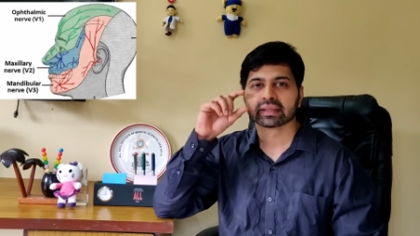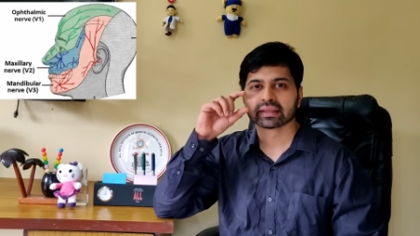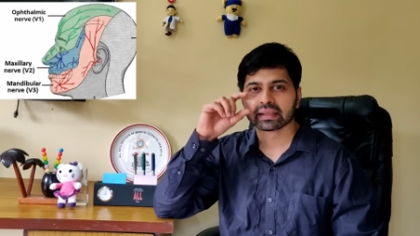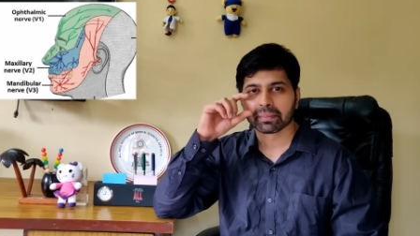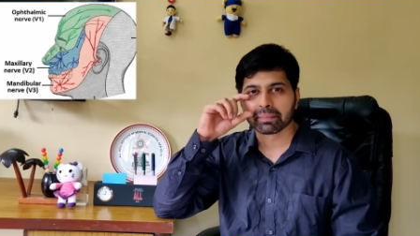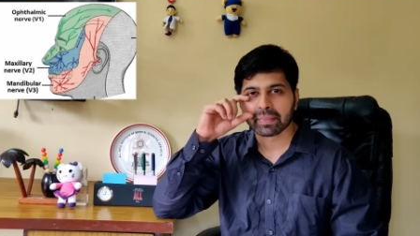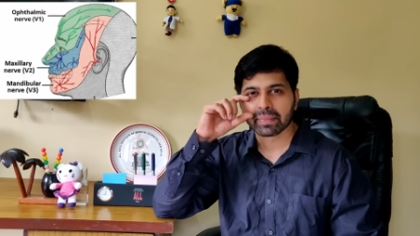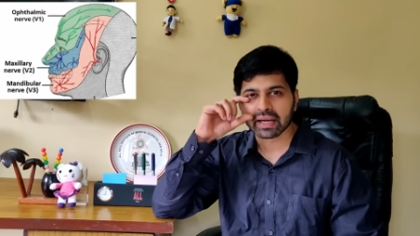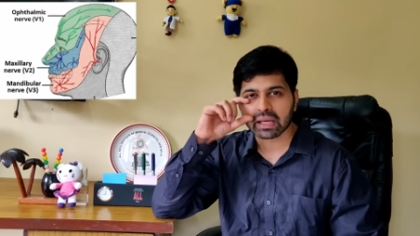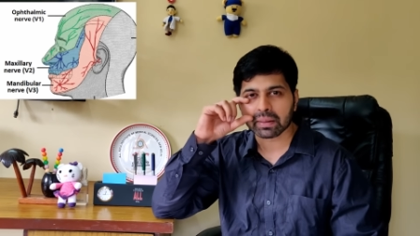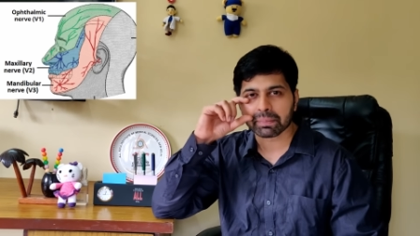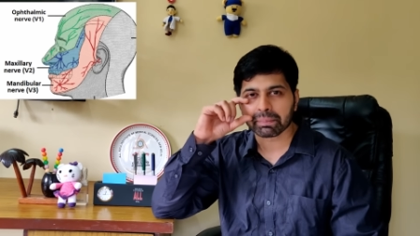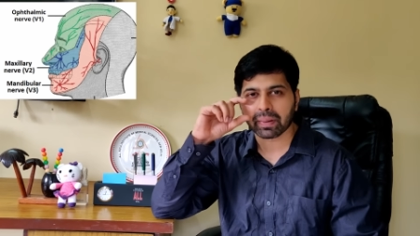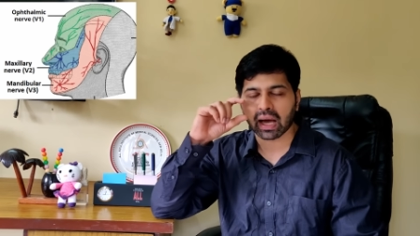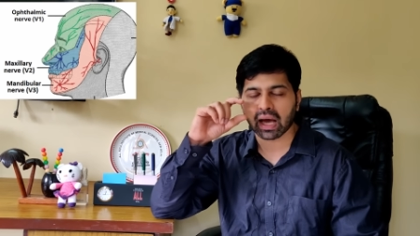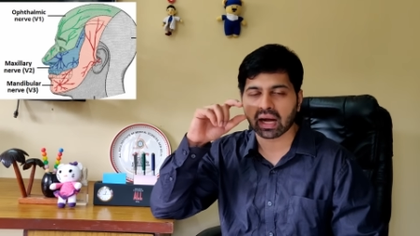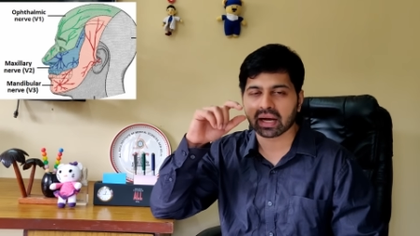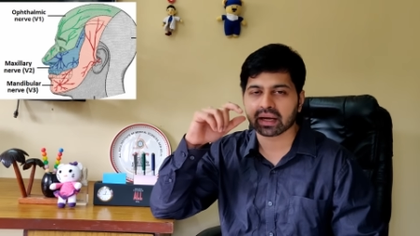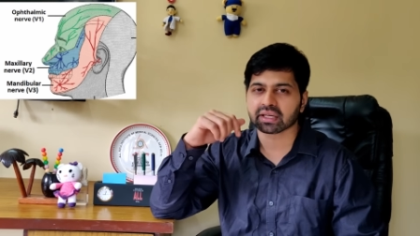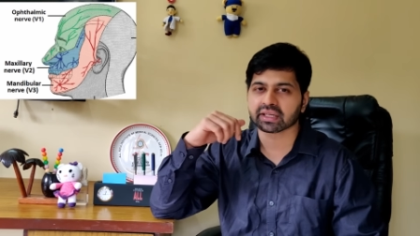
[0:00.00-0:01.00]
the middle
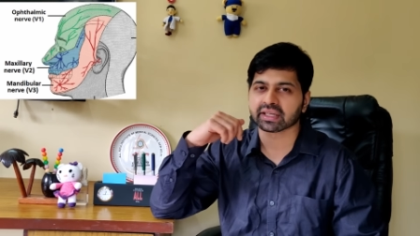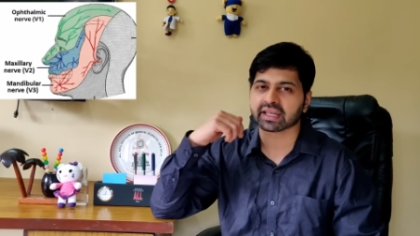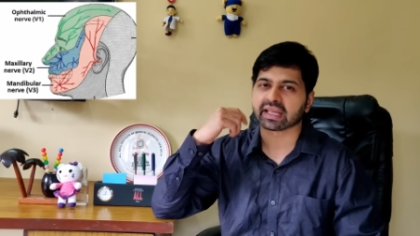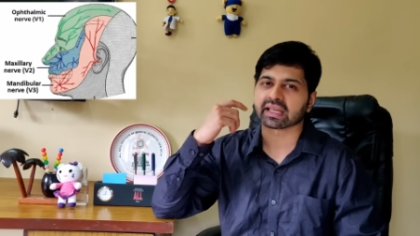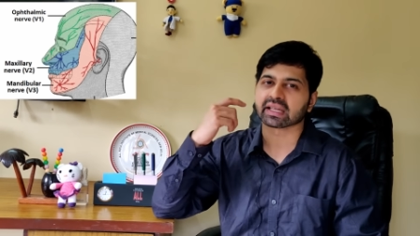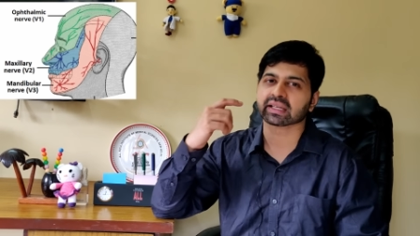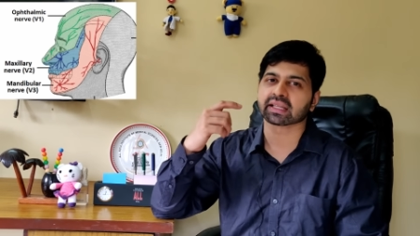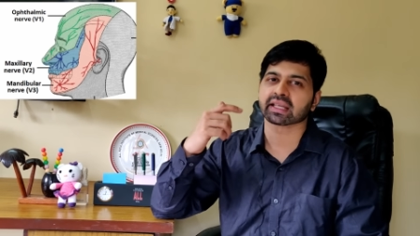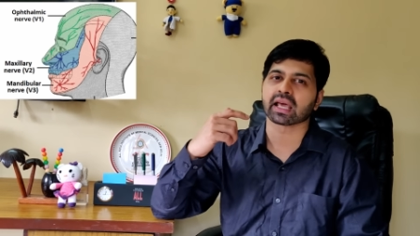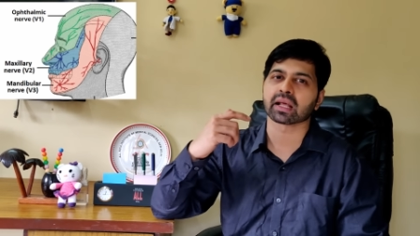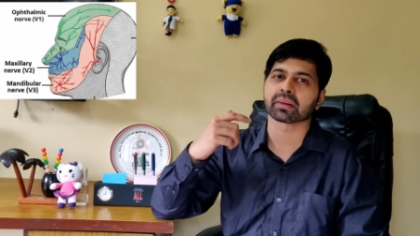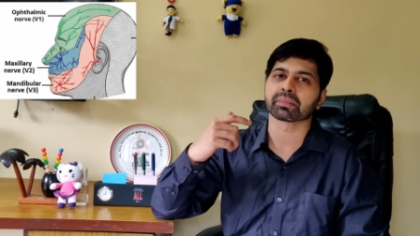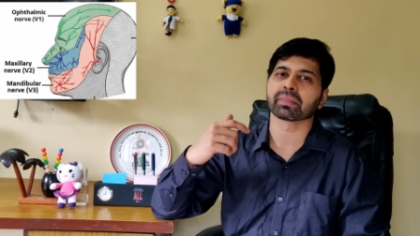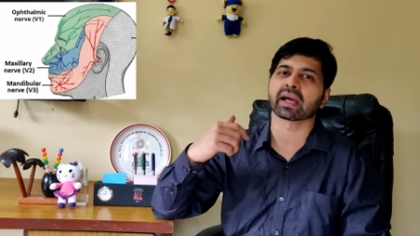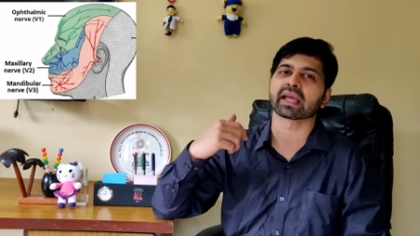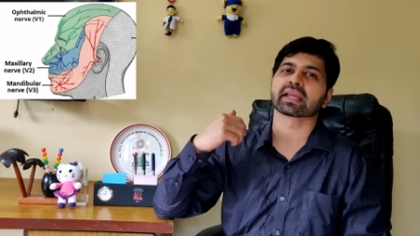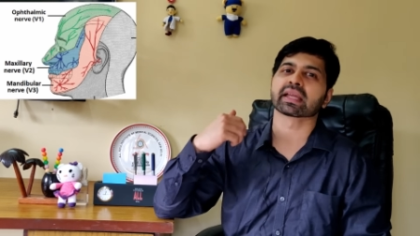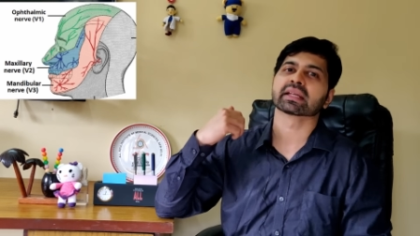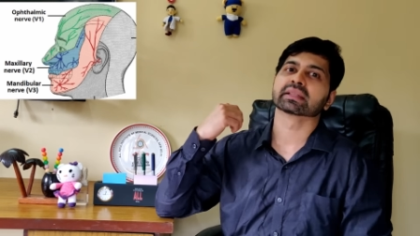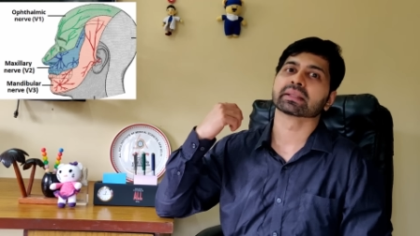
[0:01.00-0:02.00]
part taken care
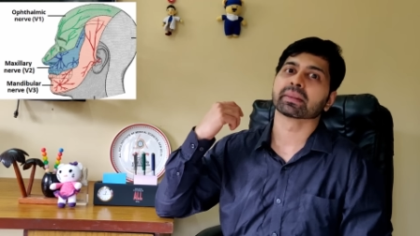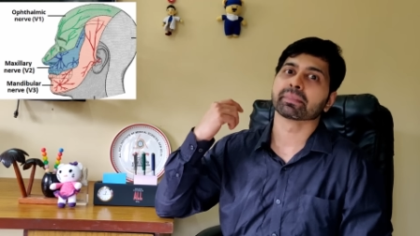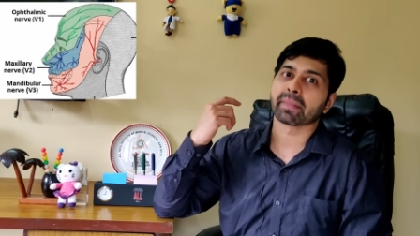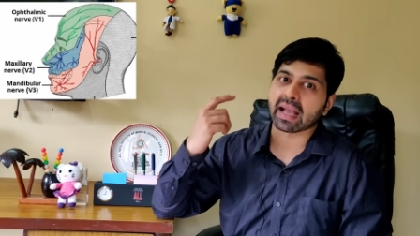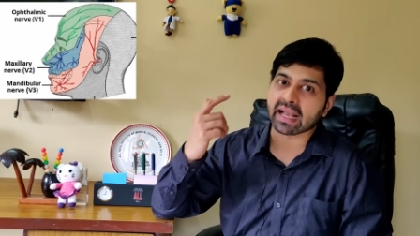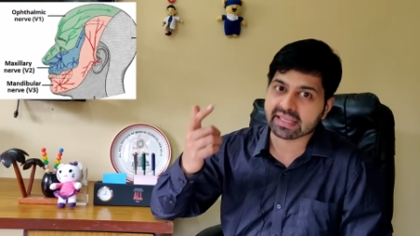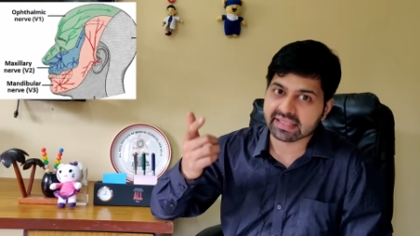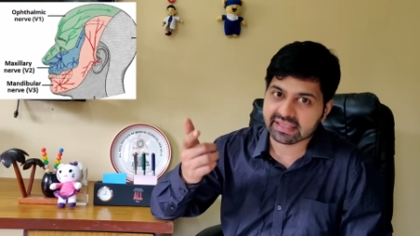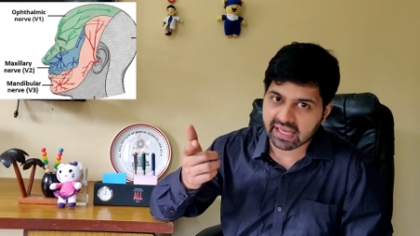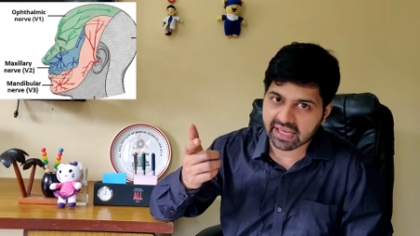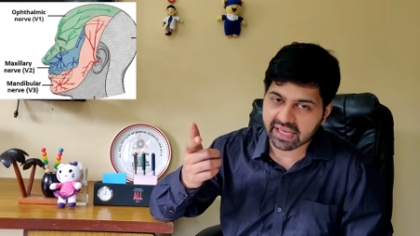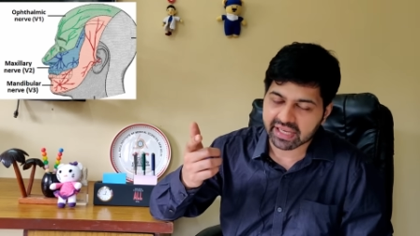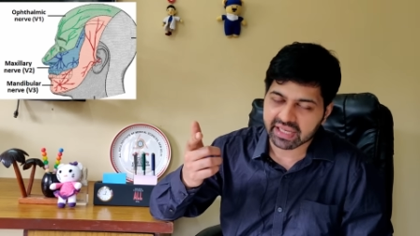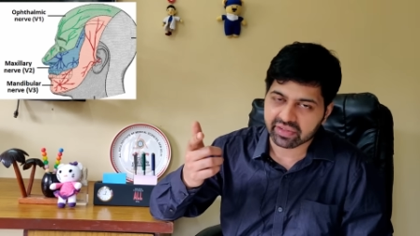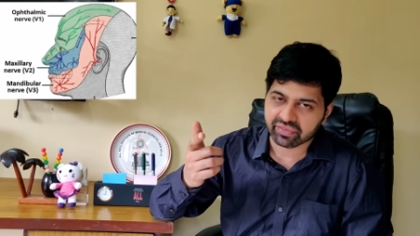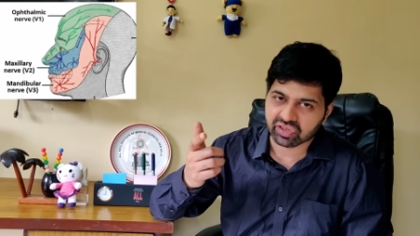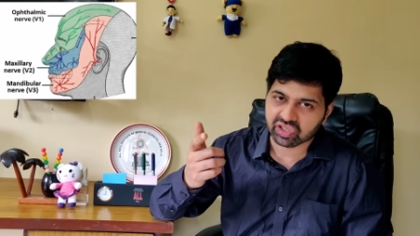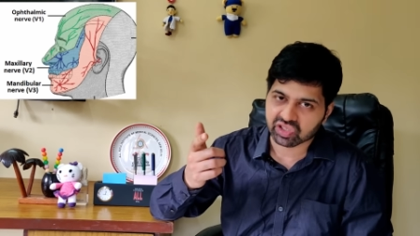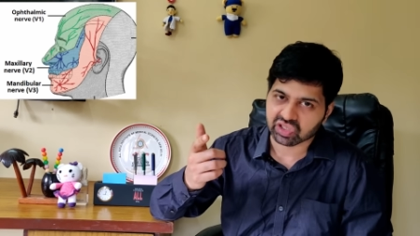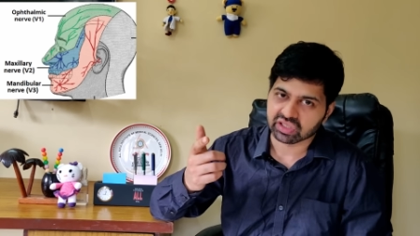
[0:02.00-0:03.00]
by the maxillary
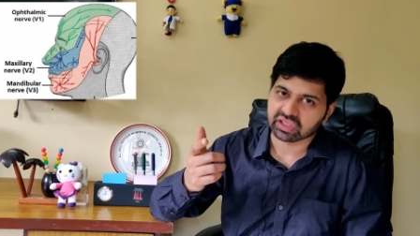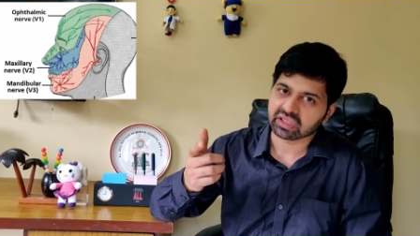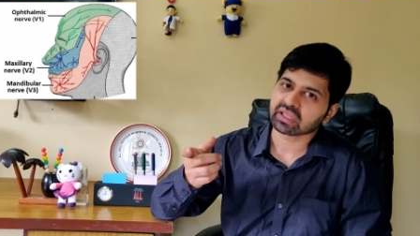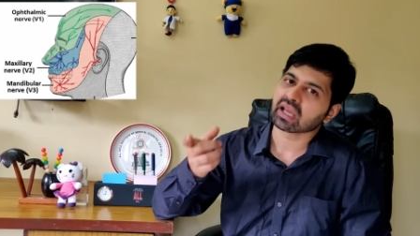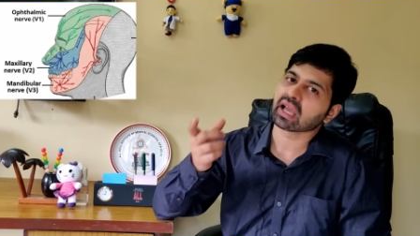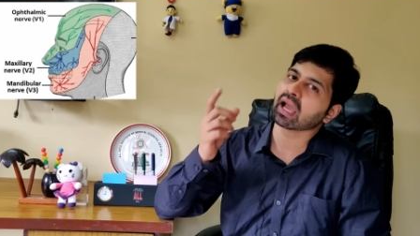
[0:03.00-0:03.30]
division,